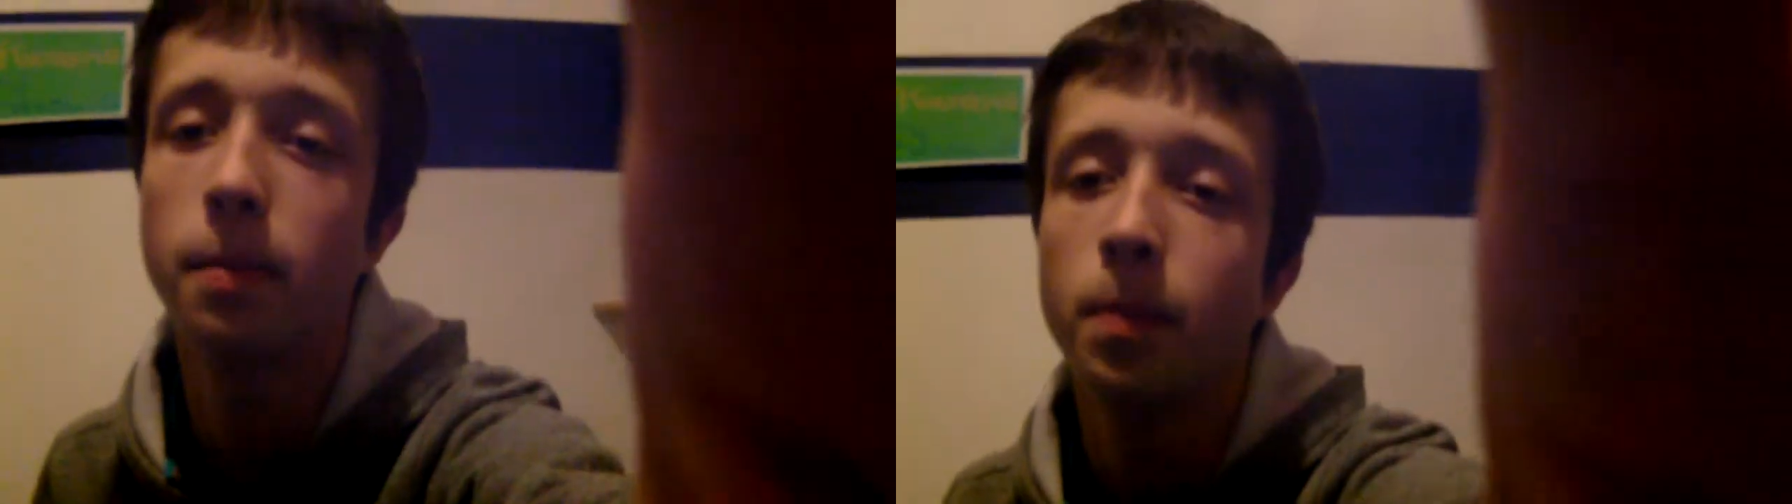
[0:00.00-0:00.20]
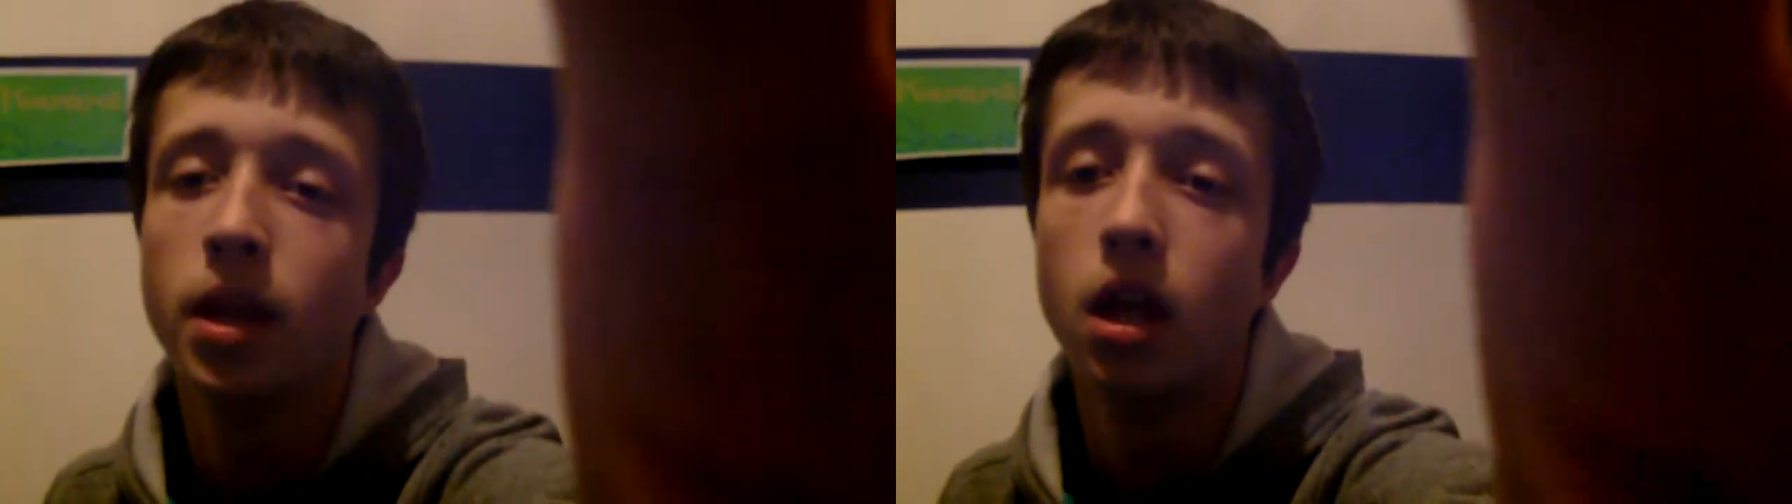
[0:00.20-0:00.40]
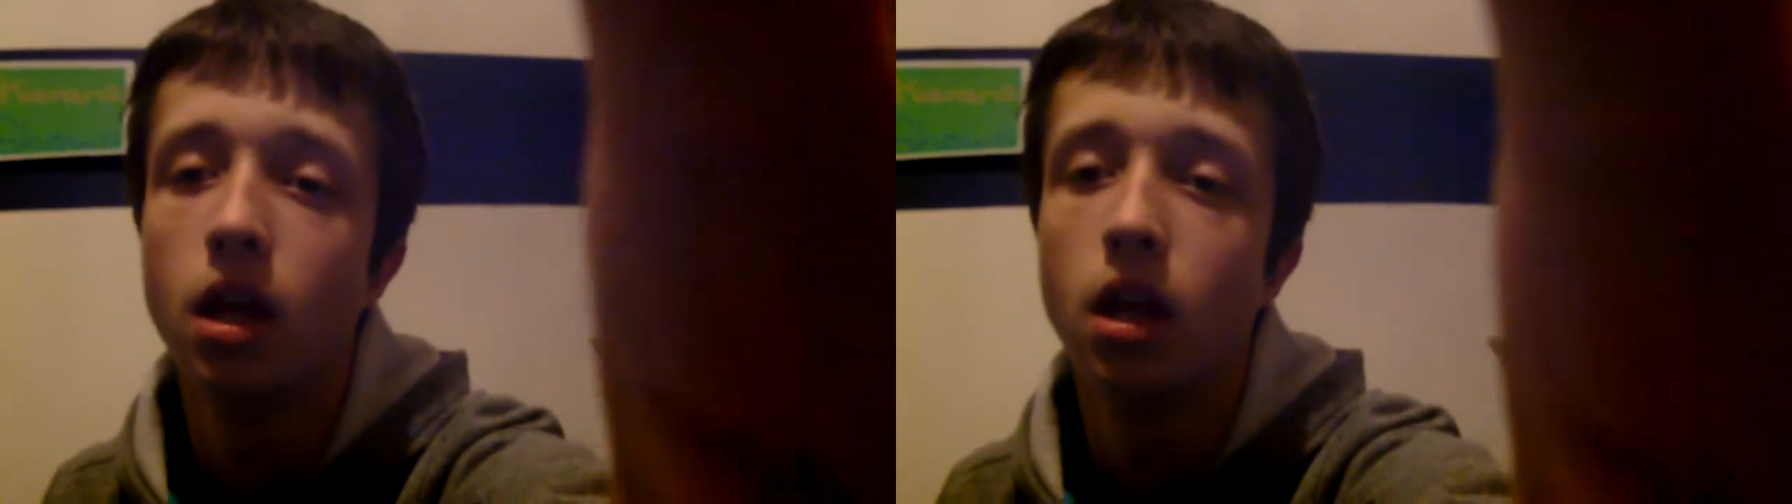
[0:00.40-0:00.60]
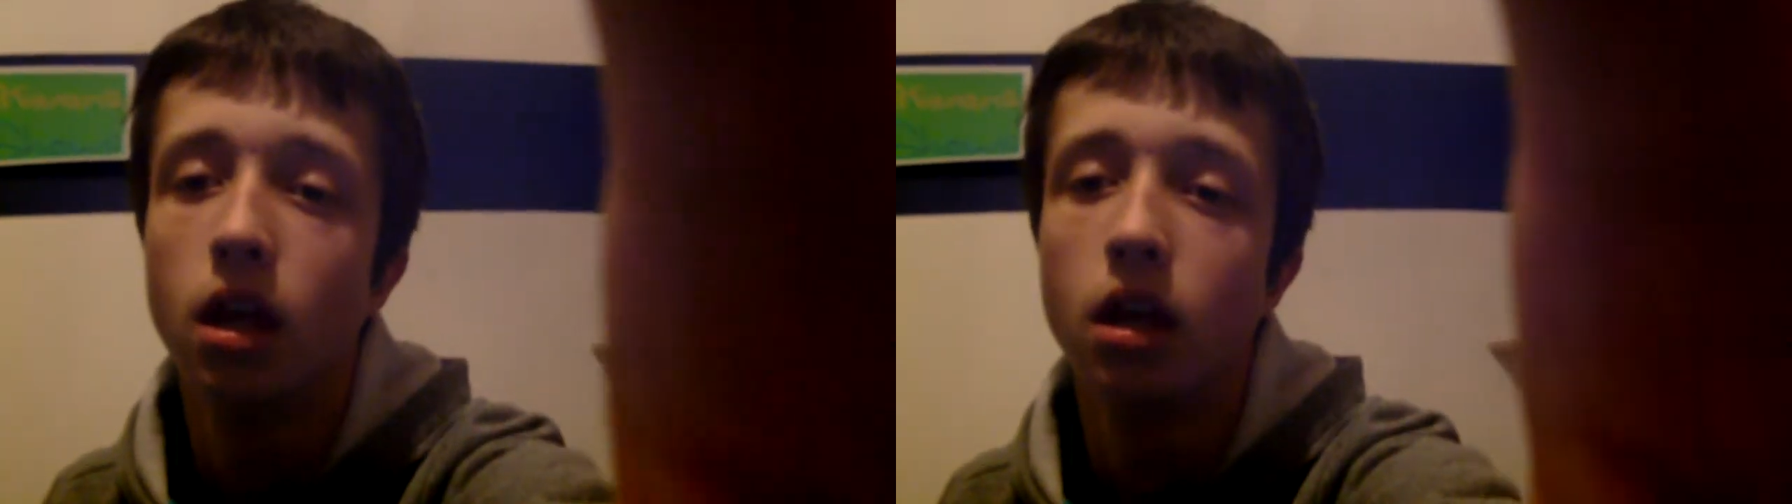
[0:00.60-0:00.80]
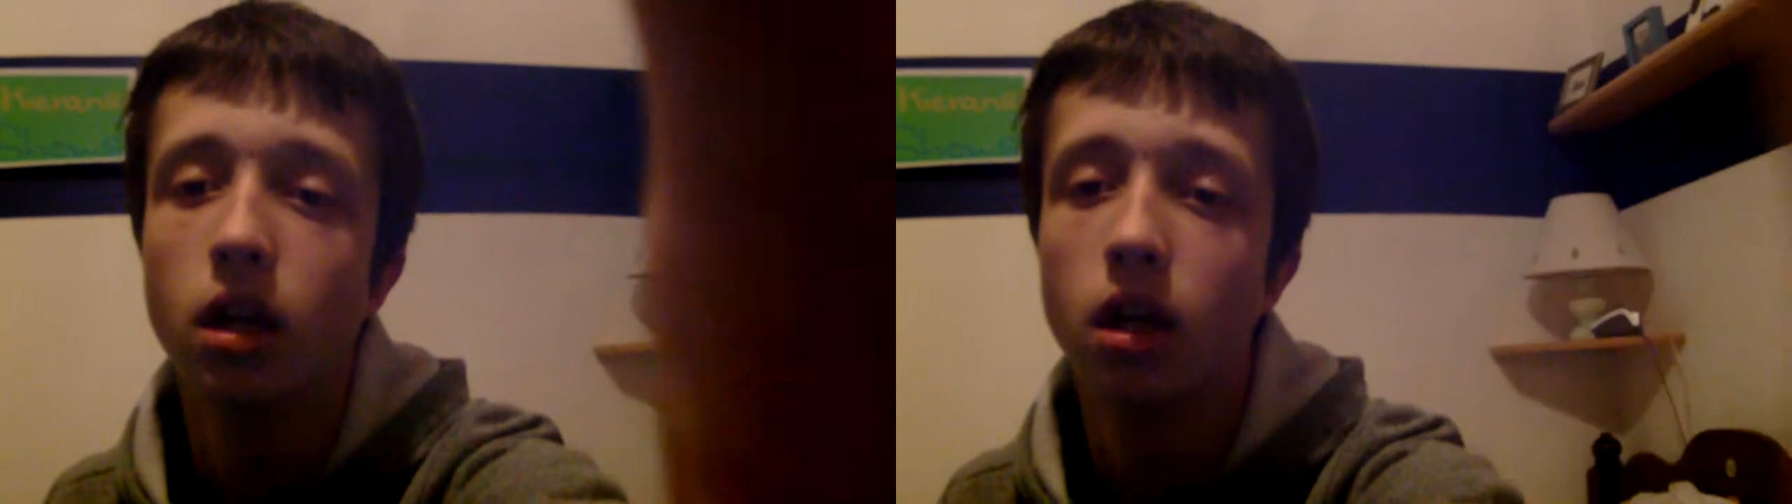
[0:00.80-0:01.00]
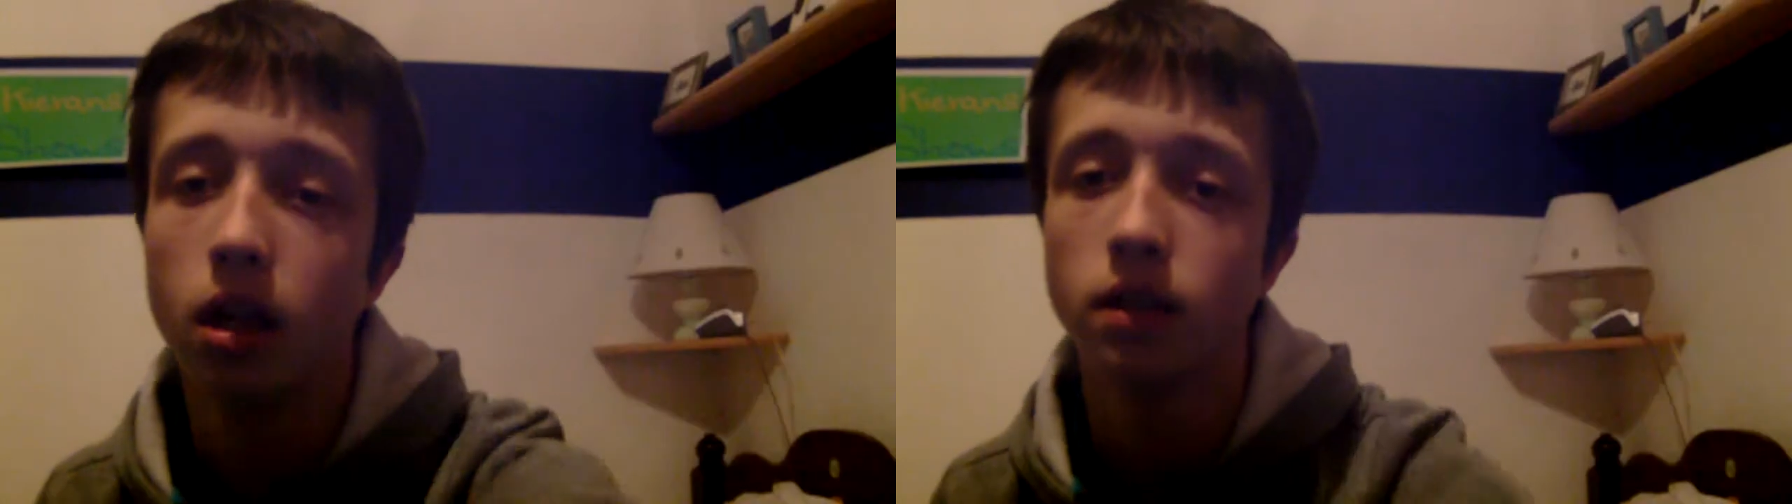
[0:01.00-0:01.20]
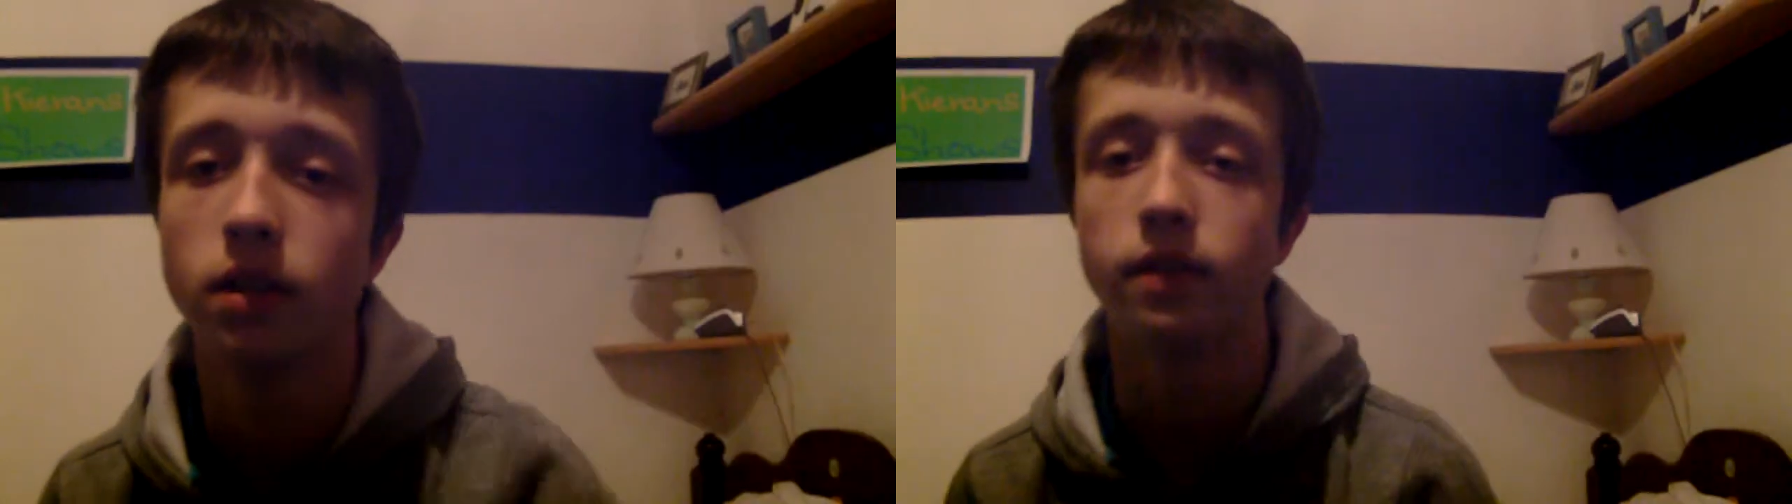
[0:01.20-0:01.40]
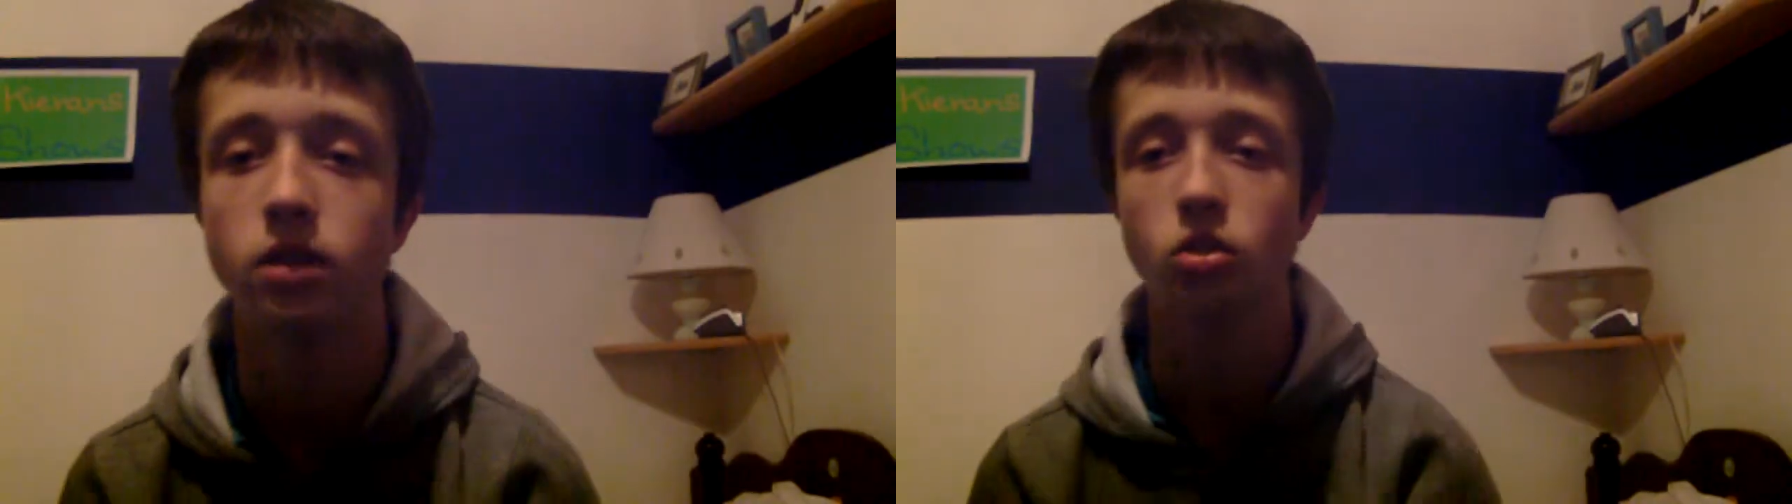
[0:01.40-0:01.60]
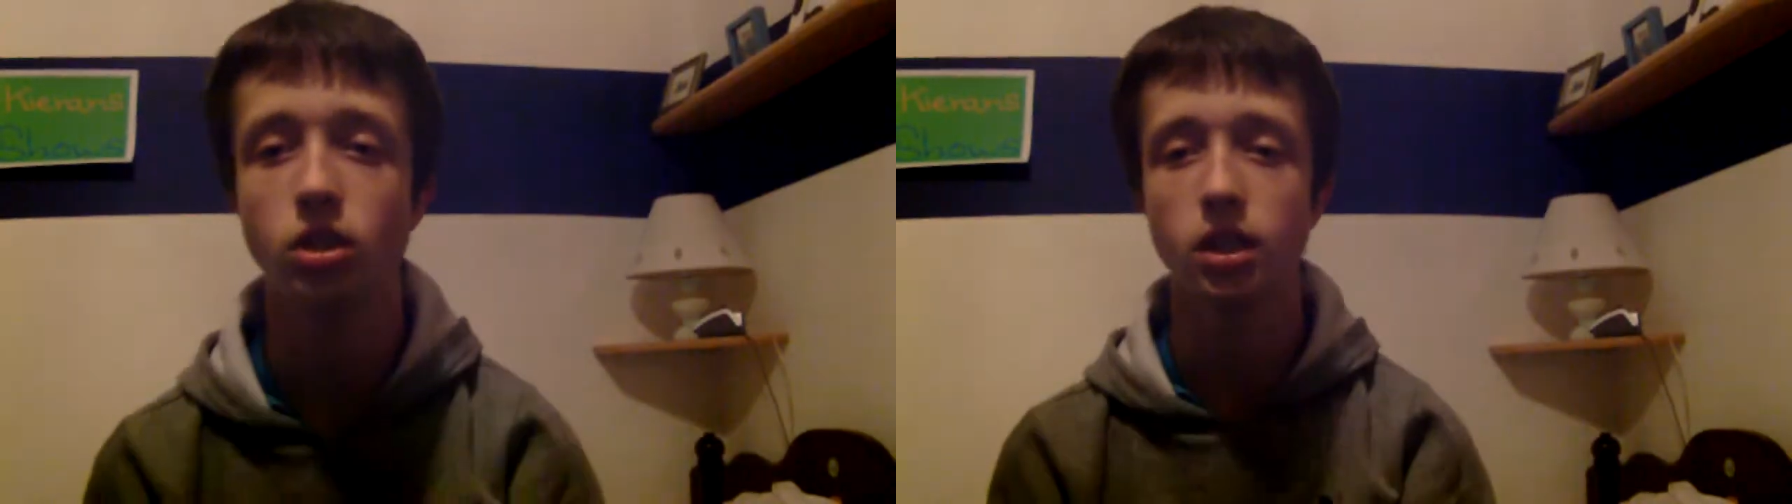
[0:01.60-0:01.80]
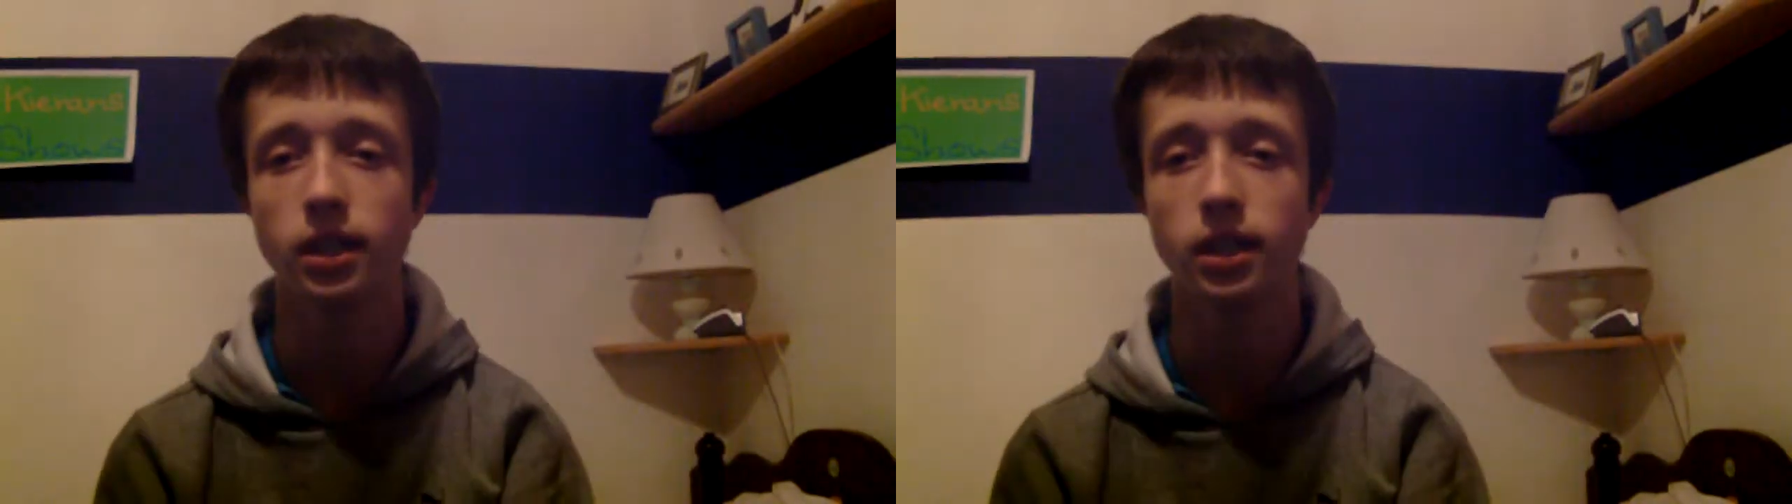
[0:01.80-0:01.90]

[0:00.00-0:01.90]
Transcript: Let's give it a try.